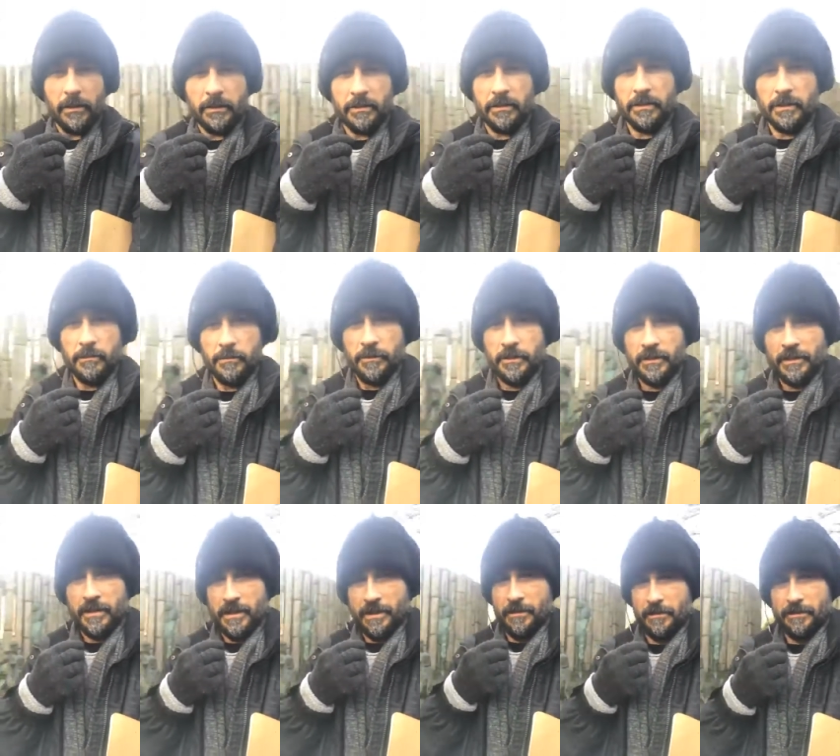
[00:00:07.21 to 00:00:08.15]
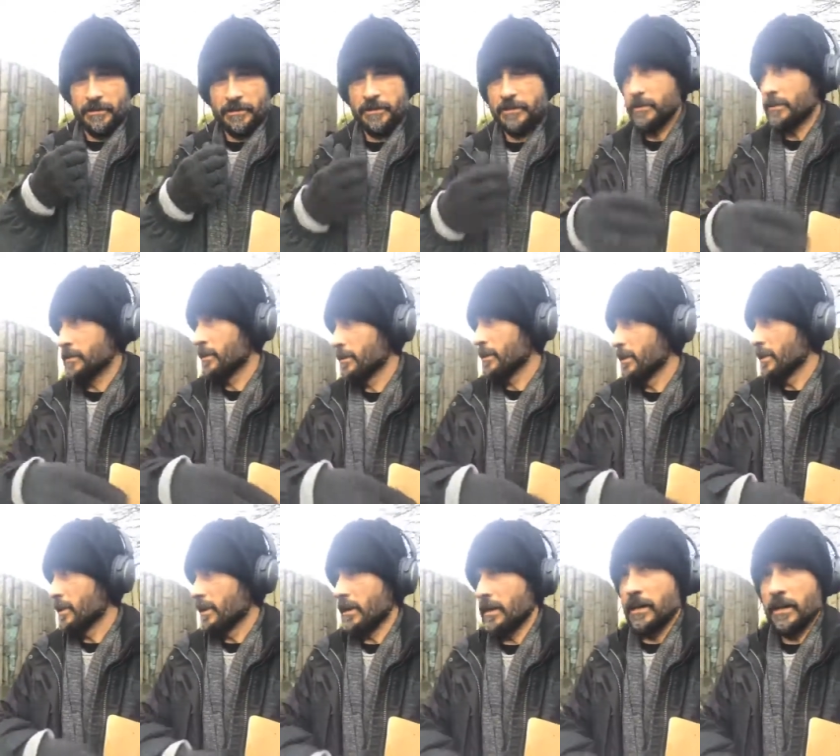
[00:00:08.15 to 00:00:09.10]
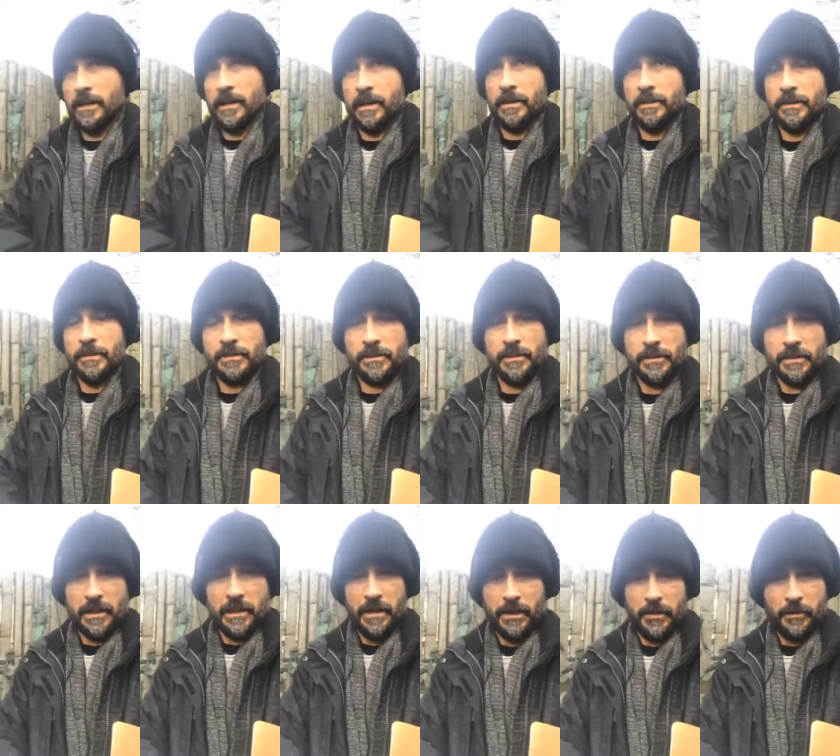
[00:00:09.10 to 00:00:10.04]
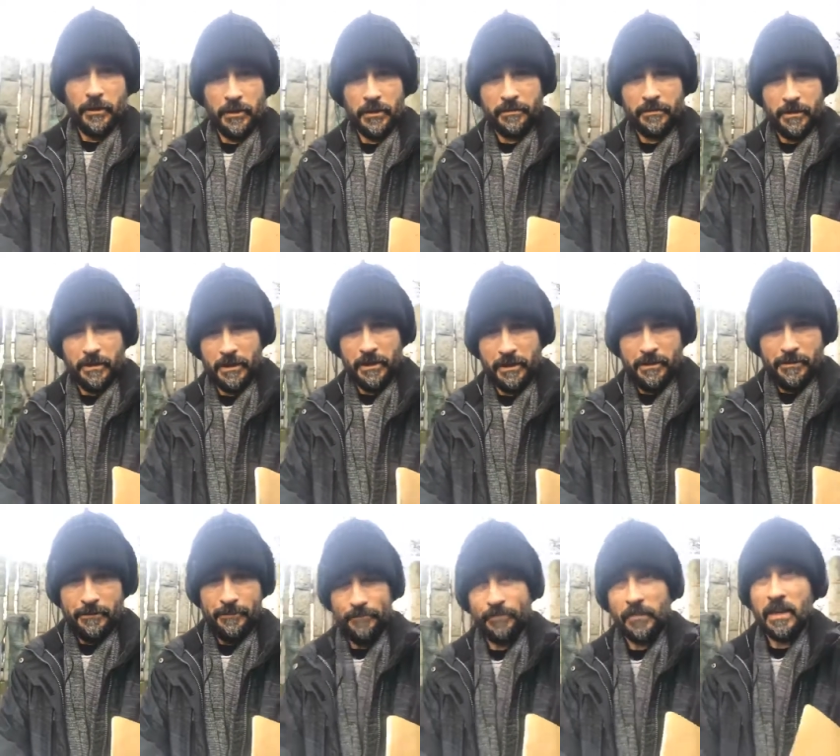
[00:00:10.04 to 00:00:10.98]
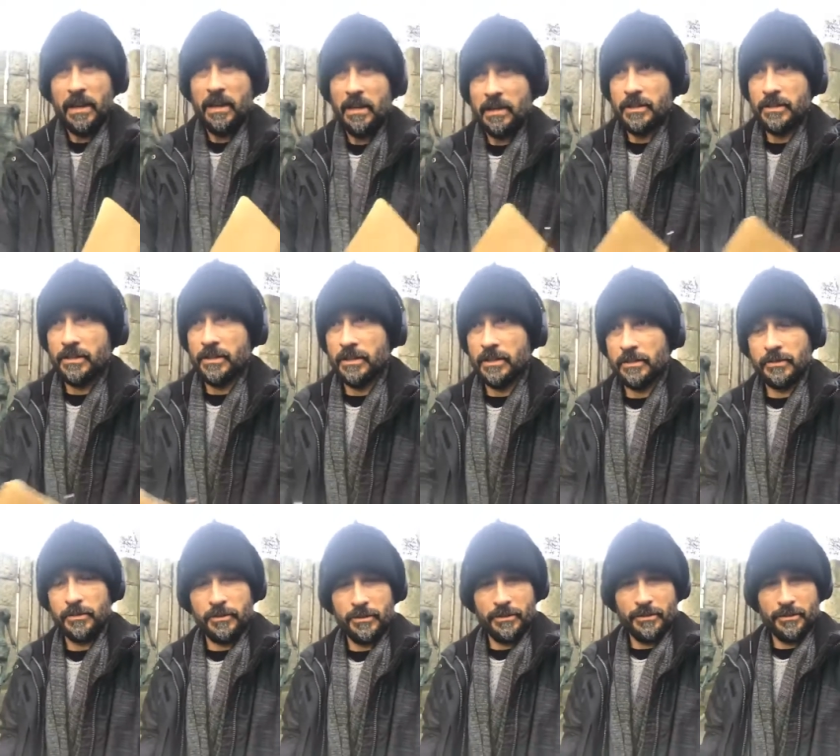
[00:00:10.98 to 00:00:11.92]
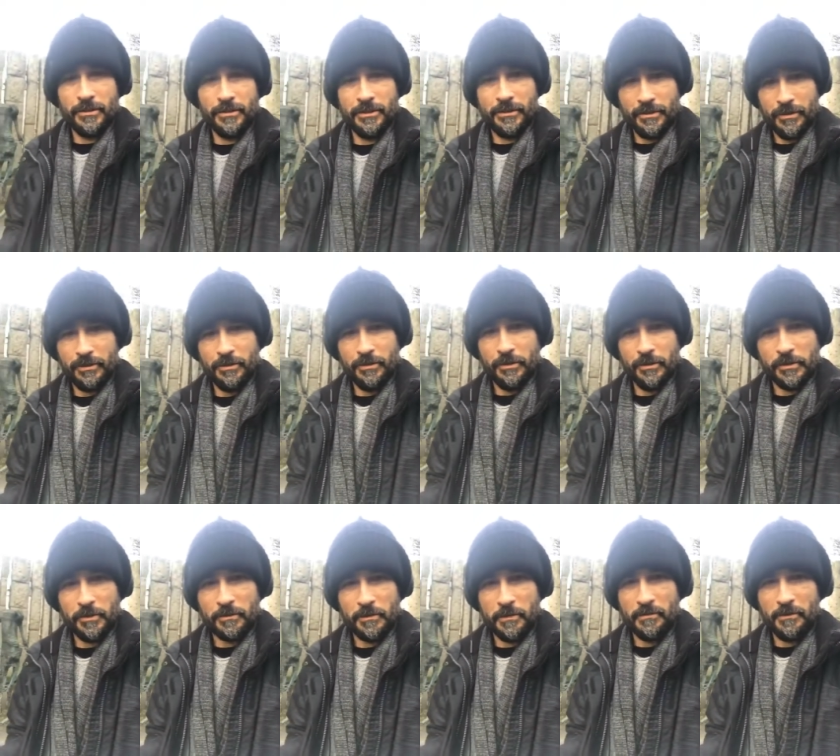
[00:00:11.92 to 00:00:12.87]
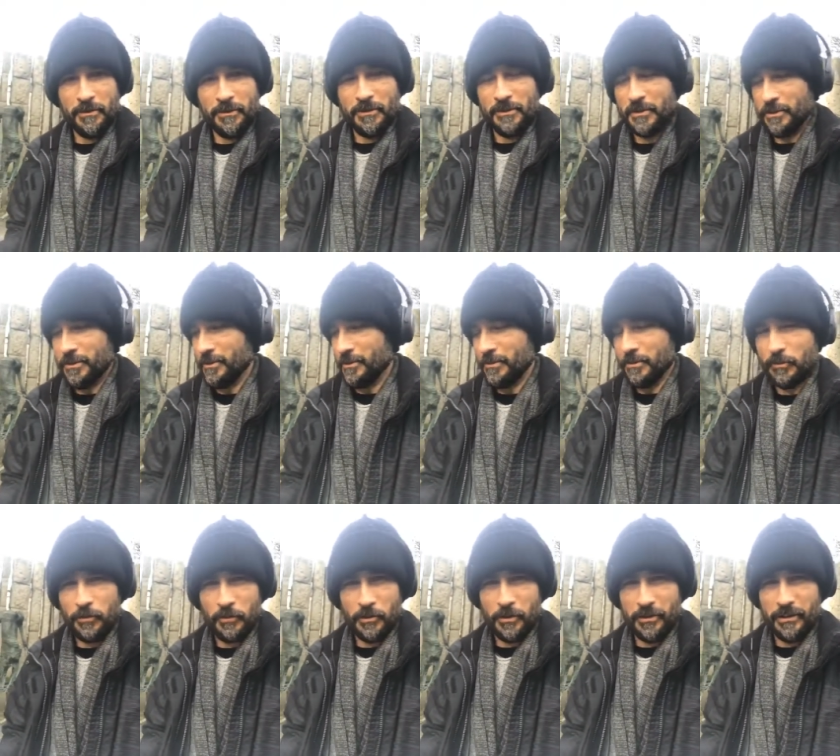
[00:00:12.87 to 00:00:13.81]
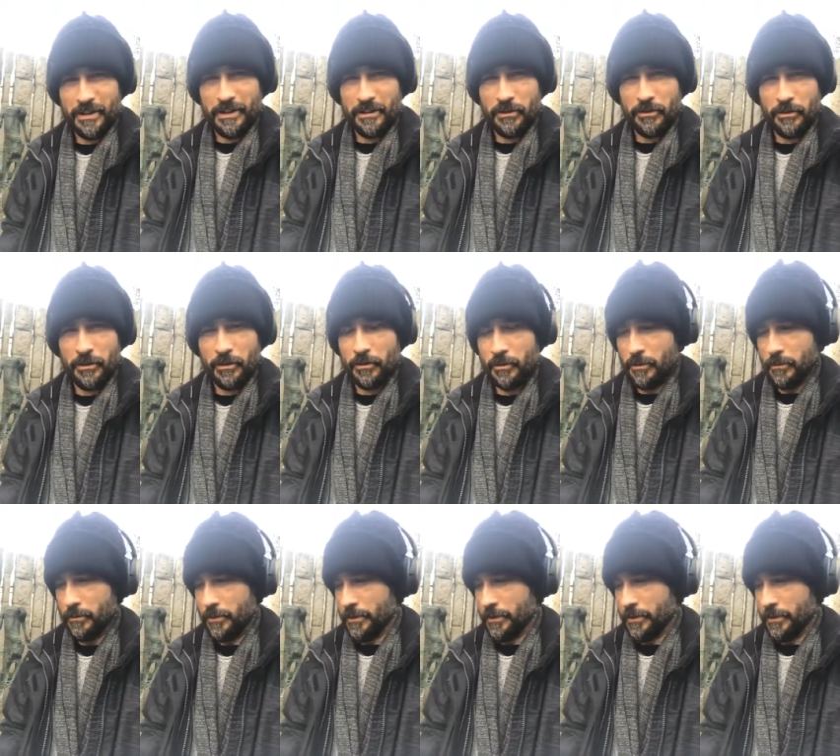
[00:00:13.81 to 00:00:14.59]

Dublin, Ireland. This is a quick video to introduce the two newest members to the Reward of Not Knowing group.